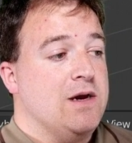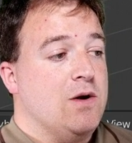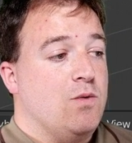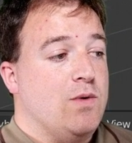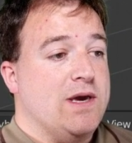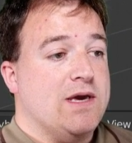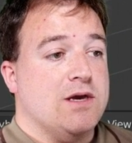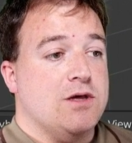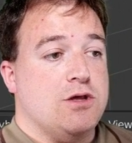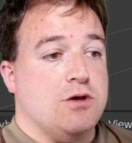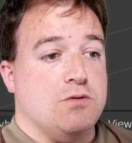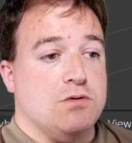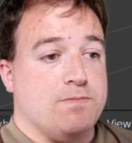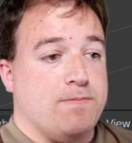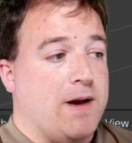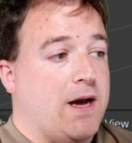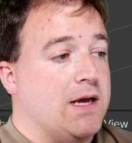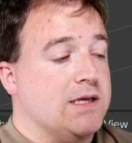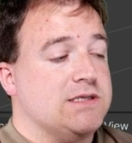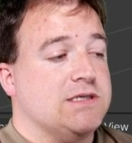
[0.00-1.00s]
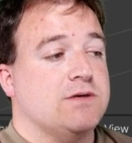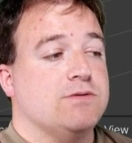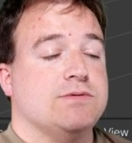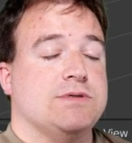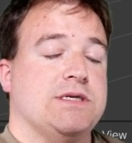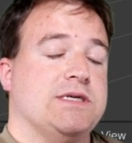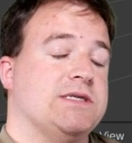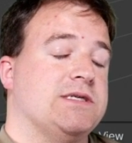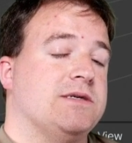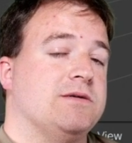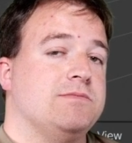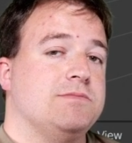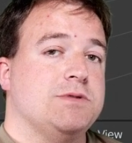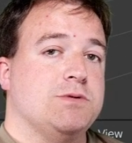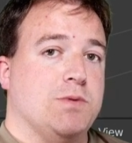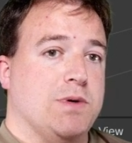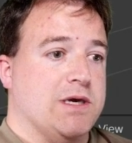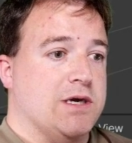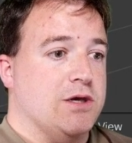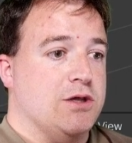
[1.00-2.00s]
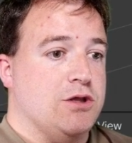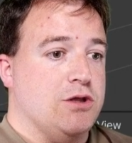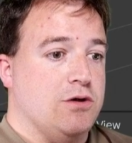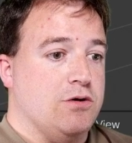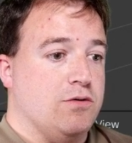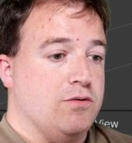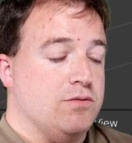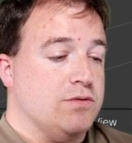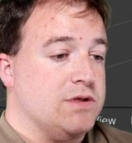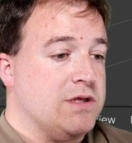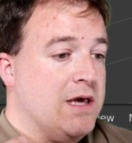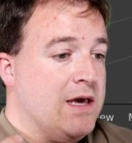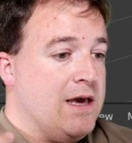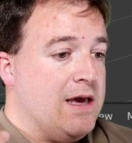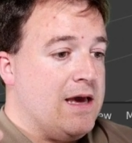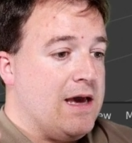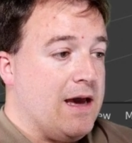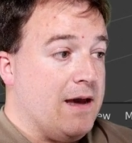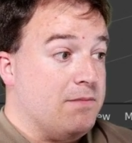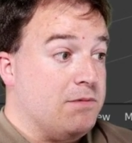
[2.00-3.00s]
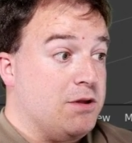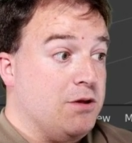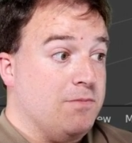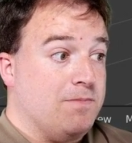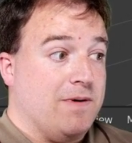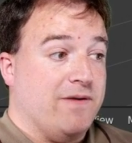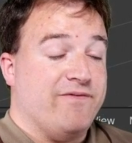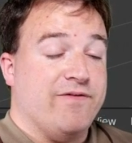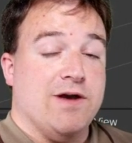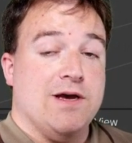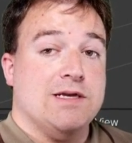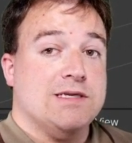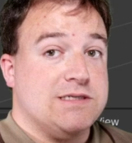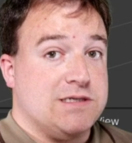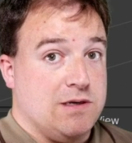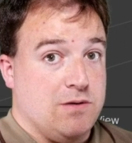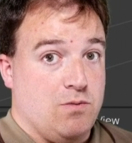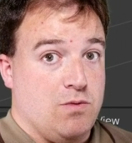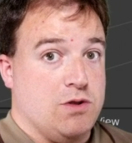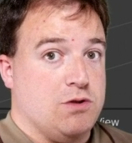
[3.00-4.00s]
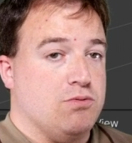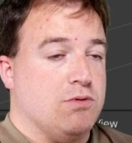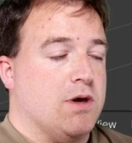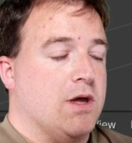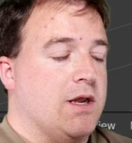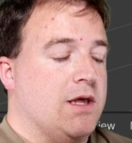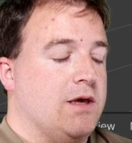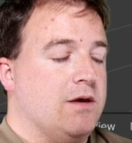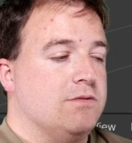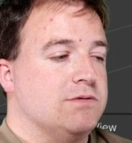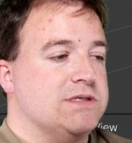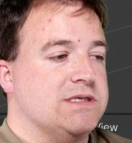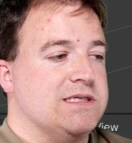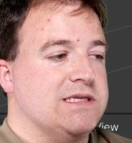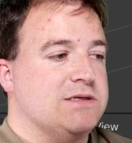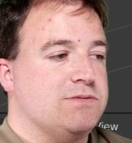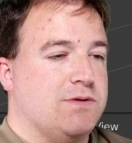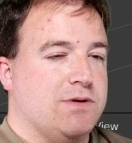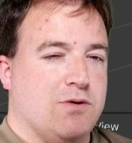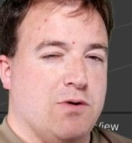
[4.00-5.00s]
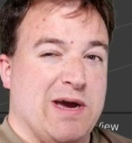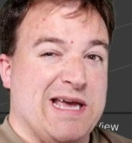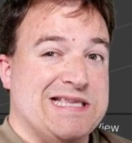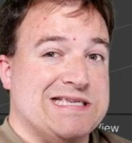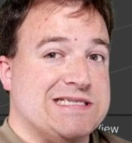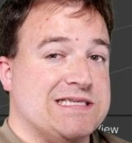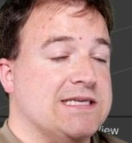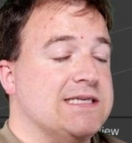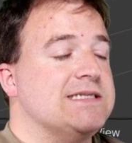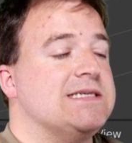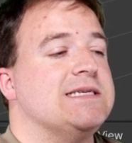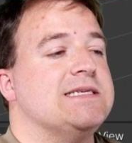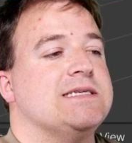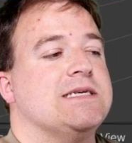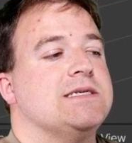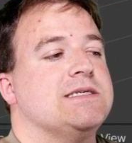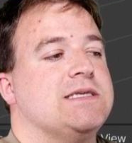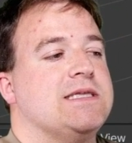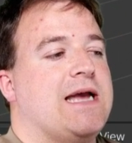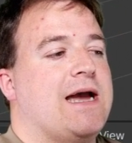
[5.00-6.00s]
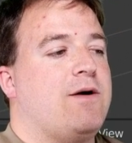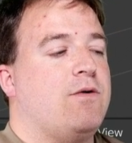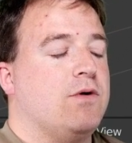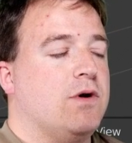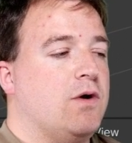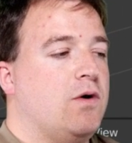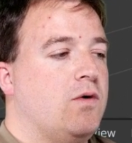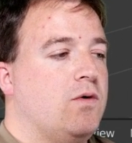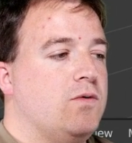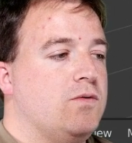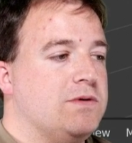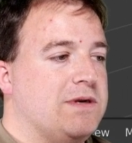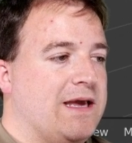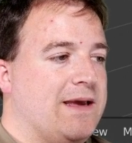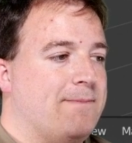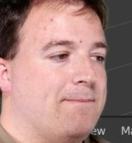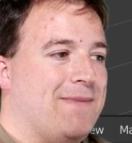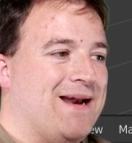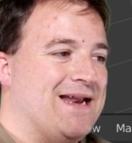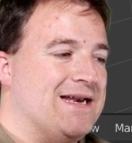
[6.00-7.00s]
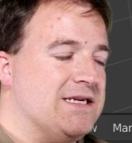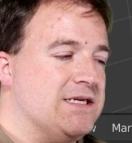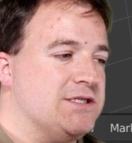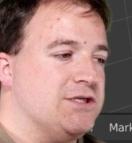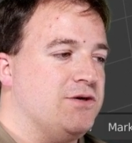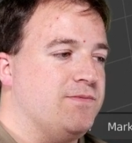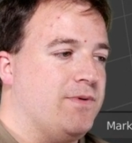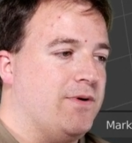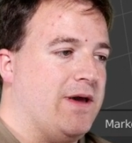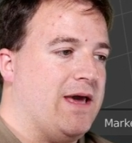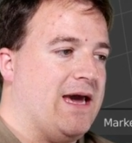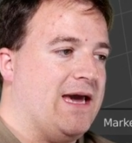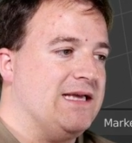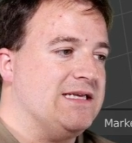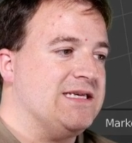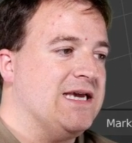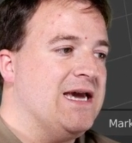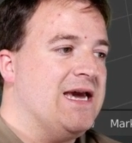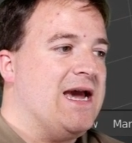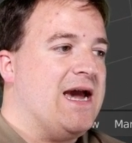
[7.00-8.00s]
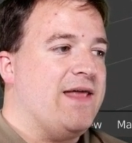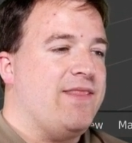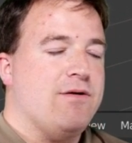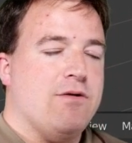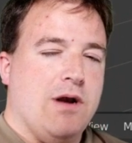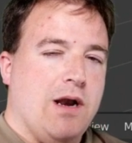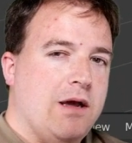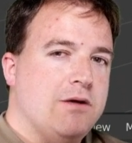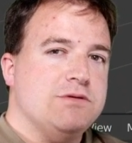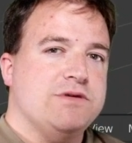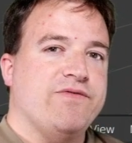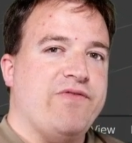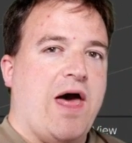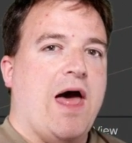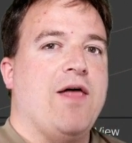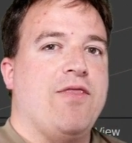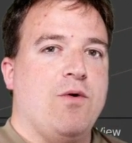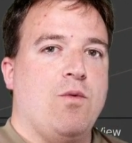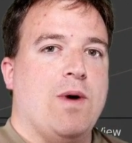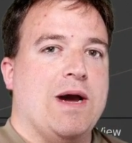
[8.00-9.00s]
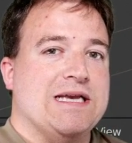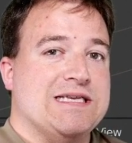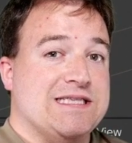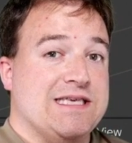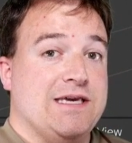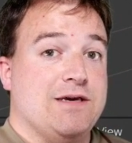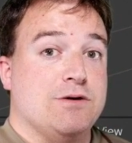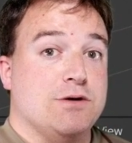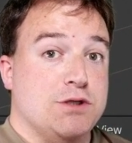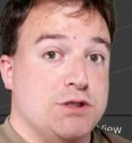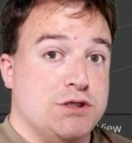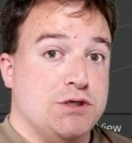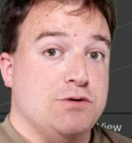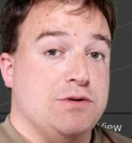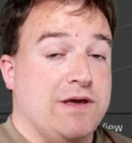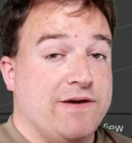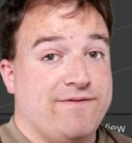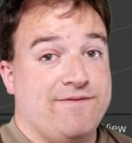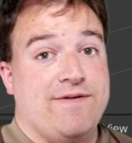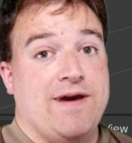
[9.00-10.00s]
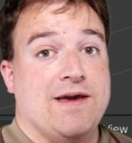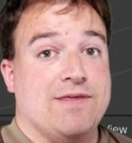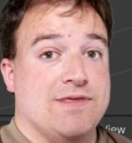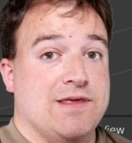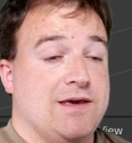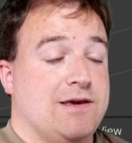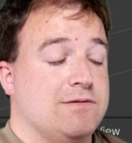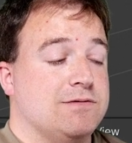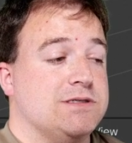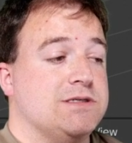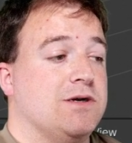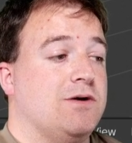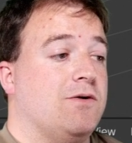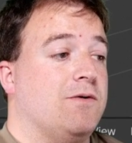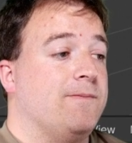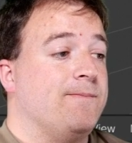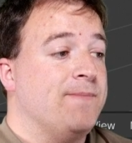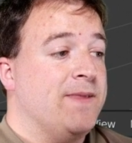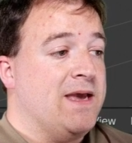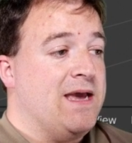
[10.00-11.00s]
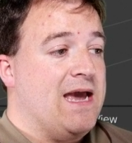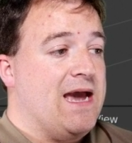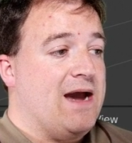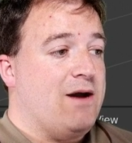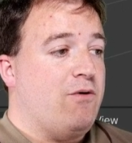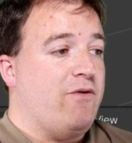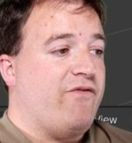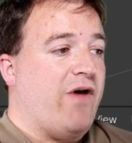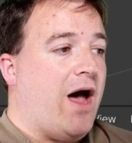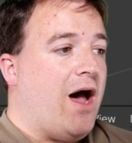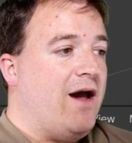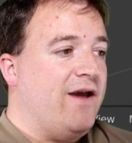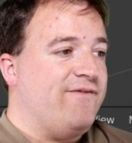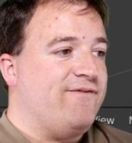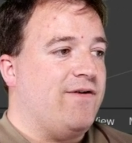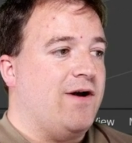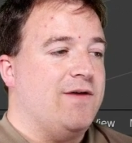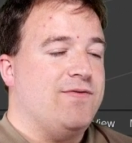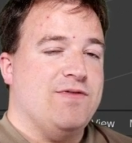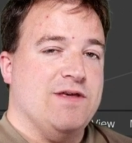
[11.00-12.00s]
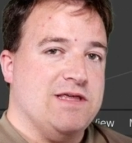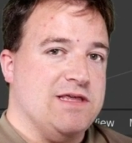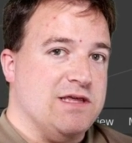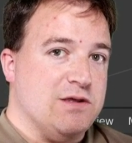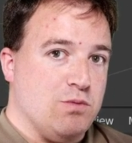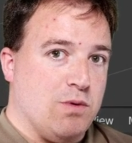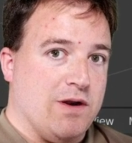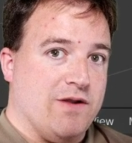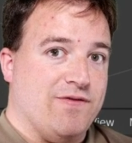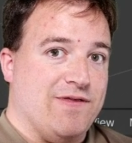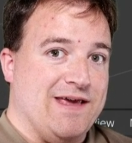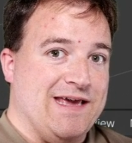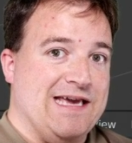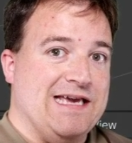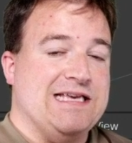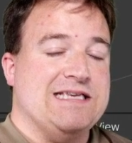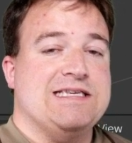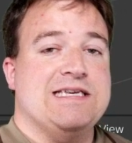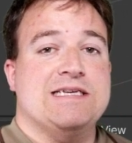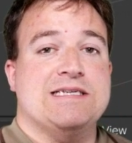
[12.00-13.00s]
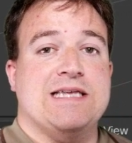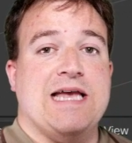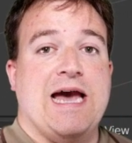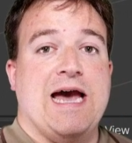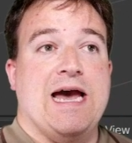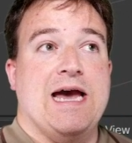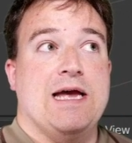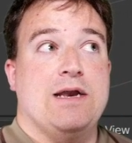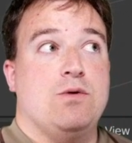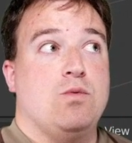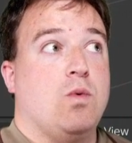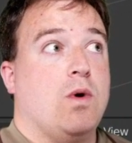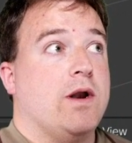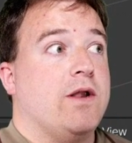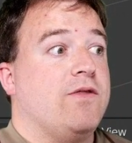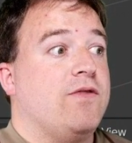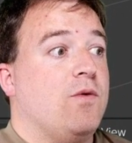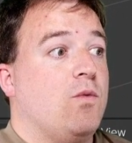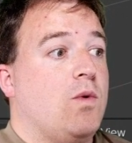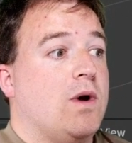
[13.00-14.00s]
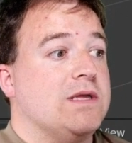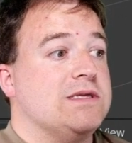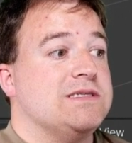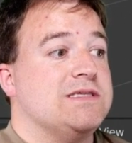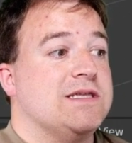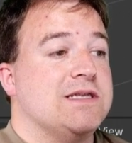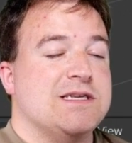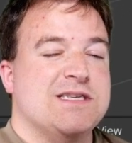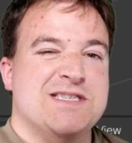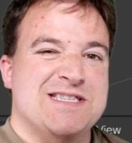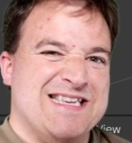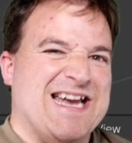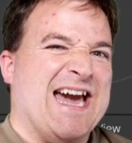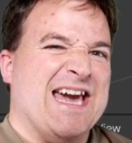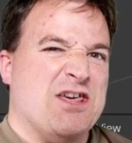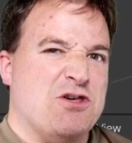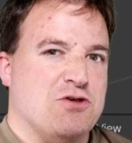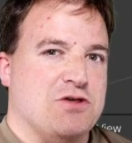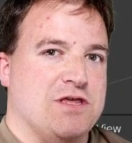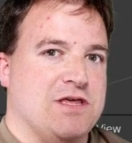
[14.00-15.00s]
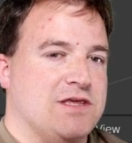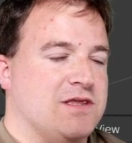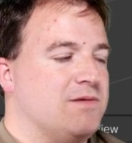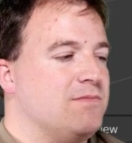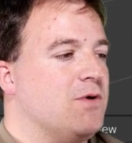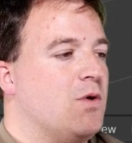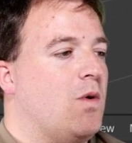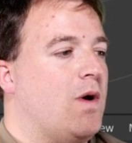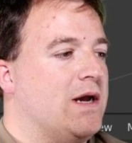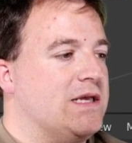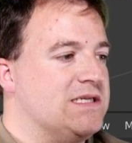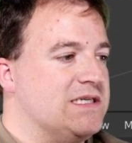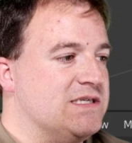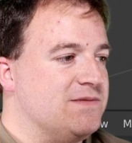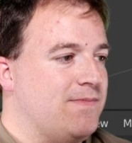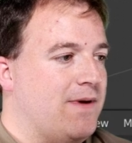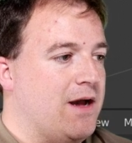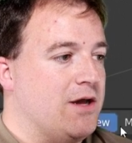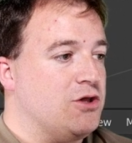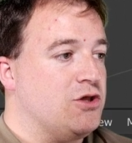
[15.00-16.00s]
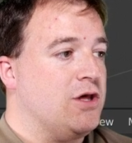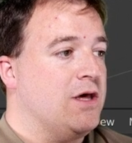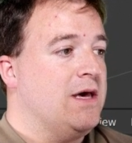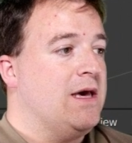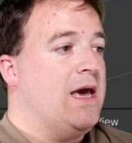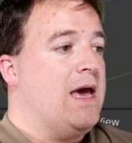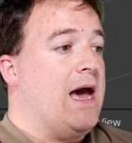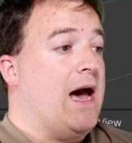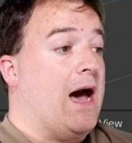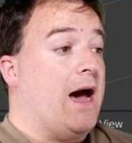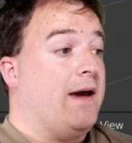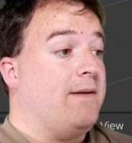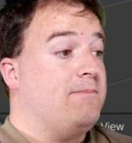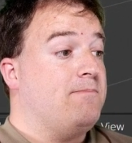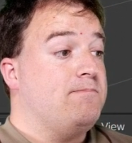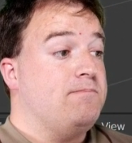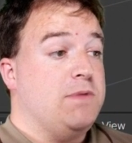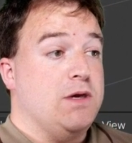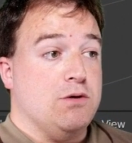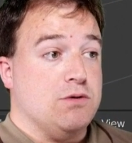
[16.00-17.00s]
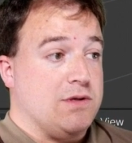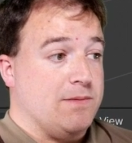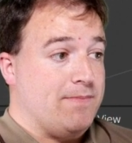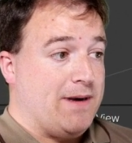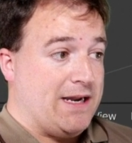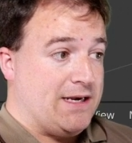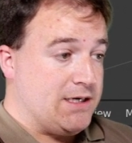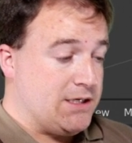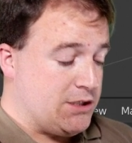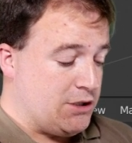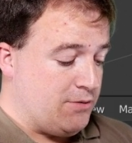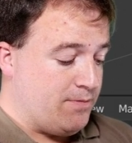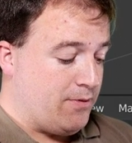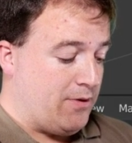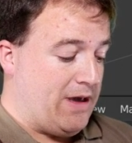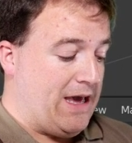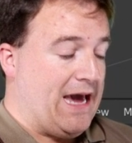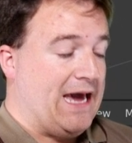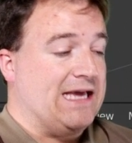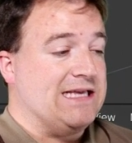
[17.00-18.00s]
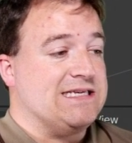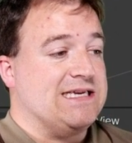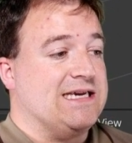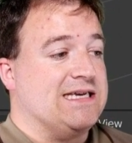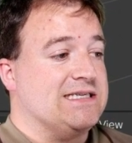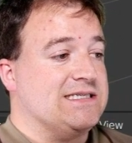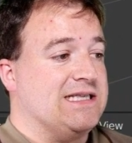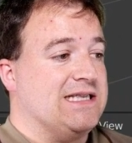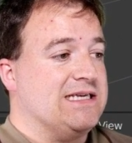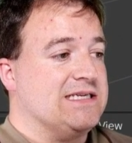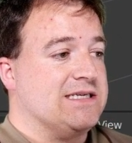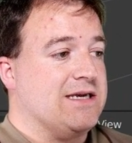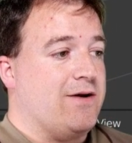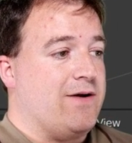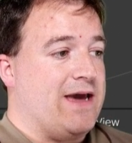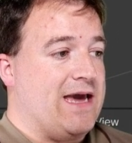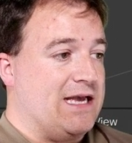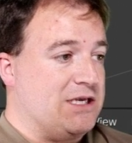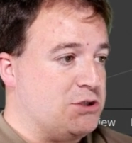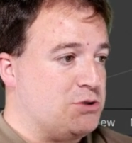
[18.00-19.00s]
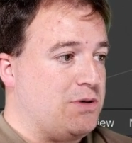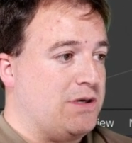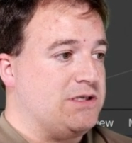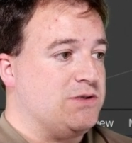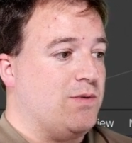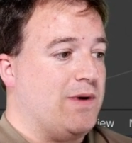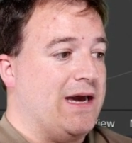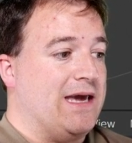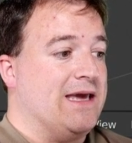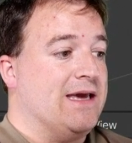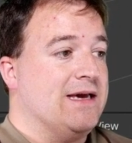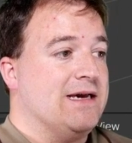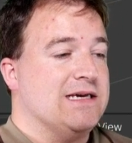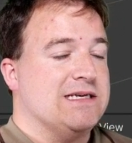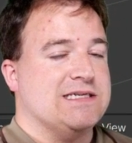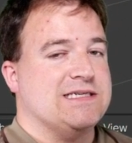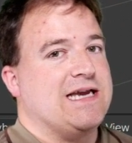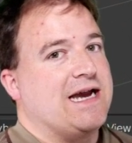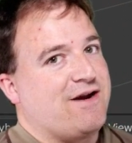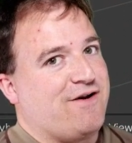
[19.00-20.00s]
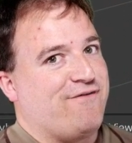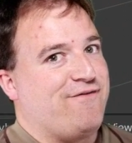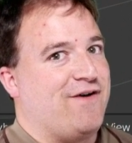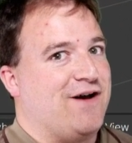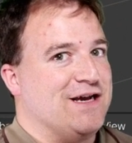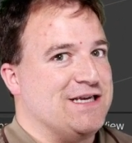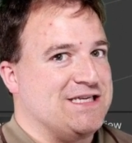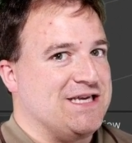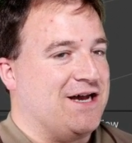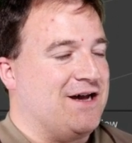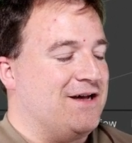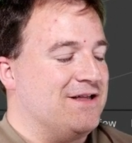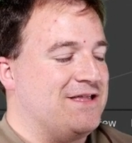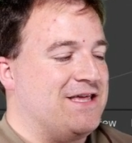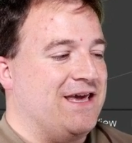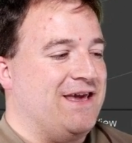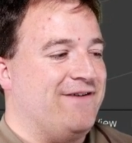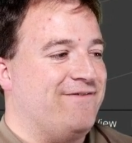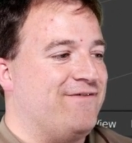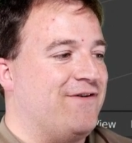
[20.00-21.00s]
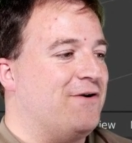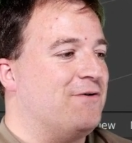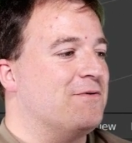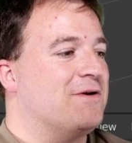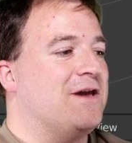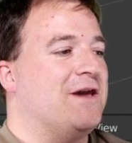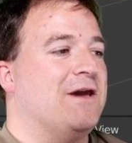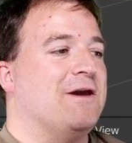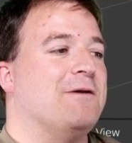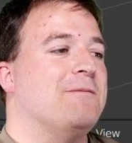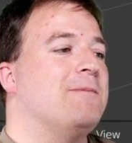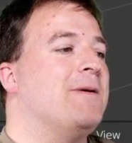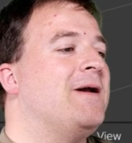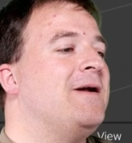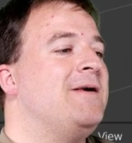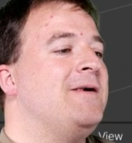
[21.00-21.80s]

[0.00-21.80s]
We could use particle systems, we could use dupliverts, which we're going to use in this one, or instances it's now called in Blender 2.8, and there are loads of other ways that you could do the effect that you saw. However, I find this is one of the easiest and one of the ones that doesn't tax your system quite as much. I'm using Blender 2.8 here, so let's go ahead straight away, sacrifice our default cube.